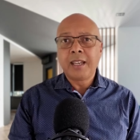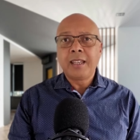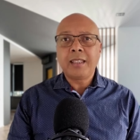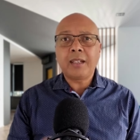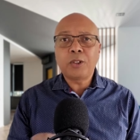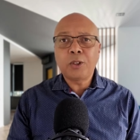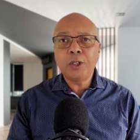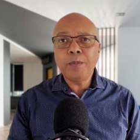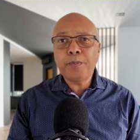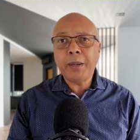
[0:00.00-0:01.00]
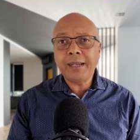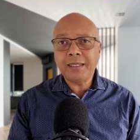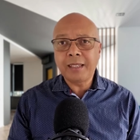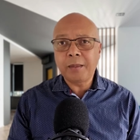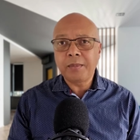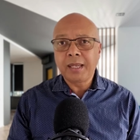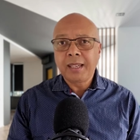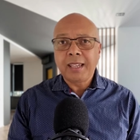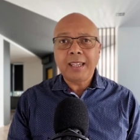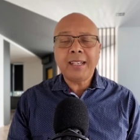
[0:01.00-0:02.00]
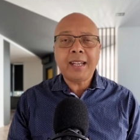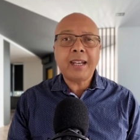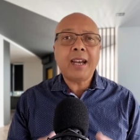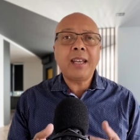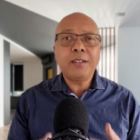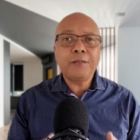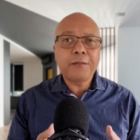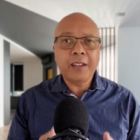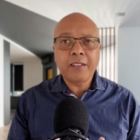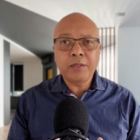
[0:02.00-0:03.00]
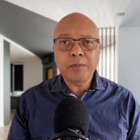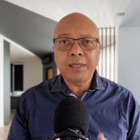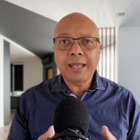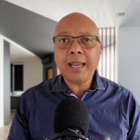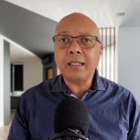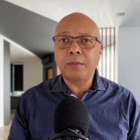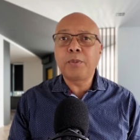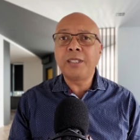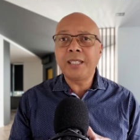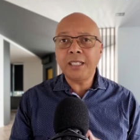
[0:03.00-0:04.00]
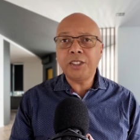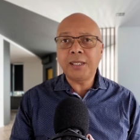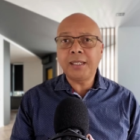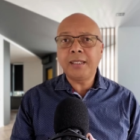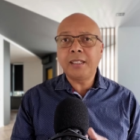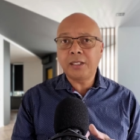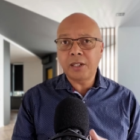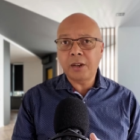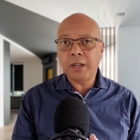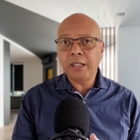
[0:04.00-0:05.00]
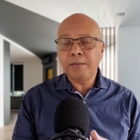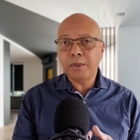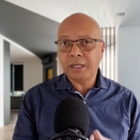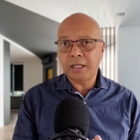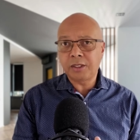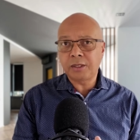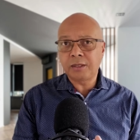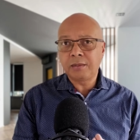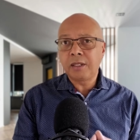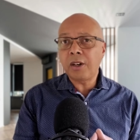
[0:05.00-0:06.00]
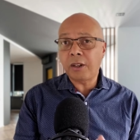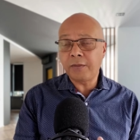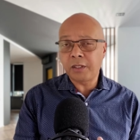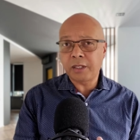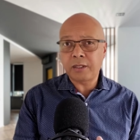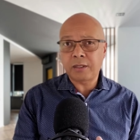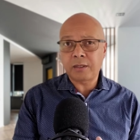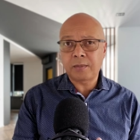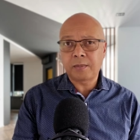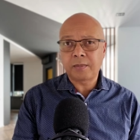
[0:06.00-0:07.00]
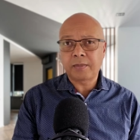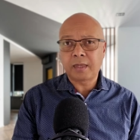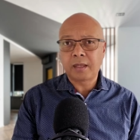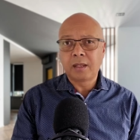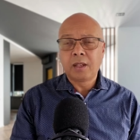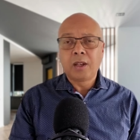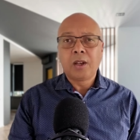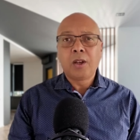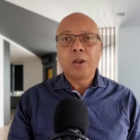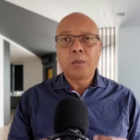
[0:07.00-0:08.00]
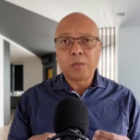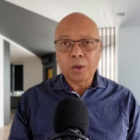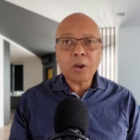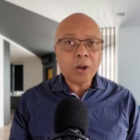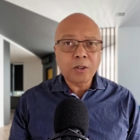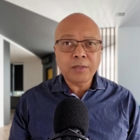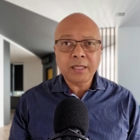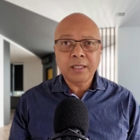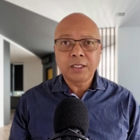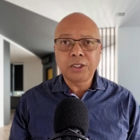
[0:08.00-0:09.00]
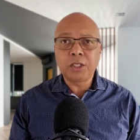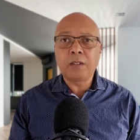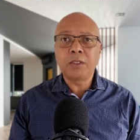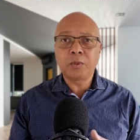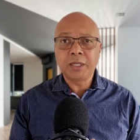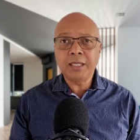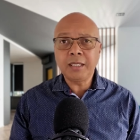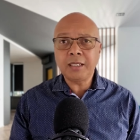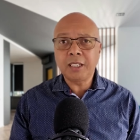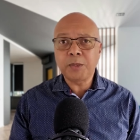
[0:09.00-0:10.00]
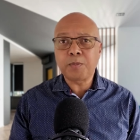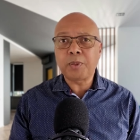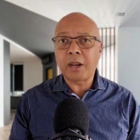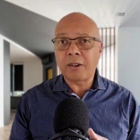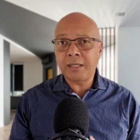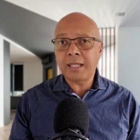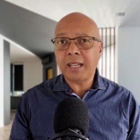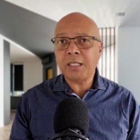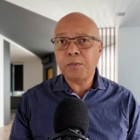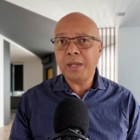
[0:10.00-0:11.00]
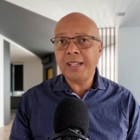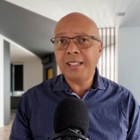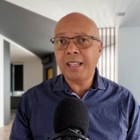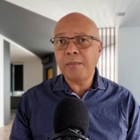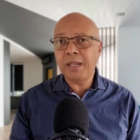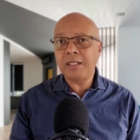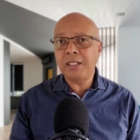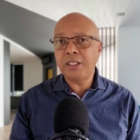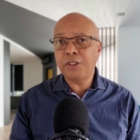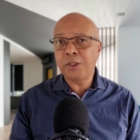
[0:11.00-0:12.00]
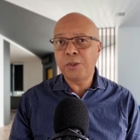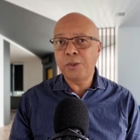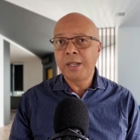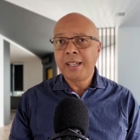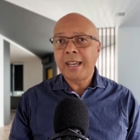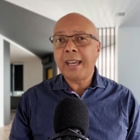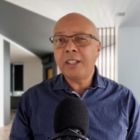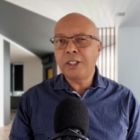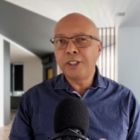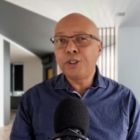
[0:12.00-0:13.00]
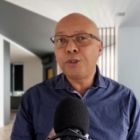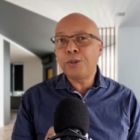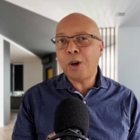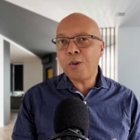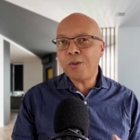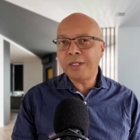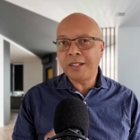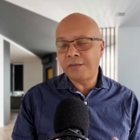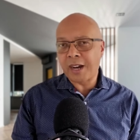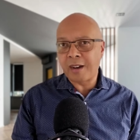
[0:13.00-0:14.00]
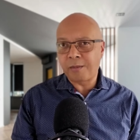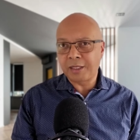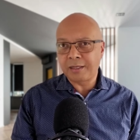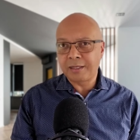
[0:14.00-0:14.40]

that could paint them in an unfavorable light, potentially deterring potential converts. Moreover, Jehovah's Witnesses prioritize spreading their message through a controlled environment.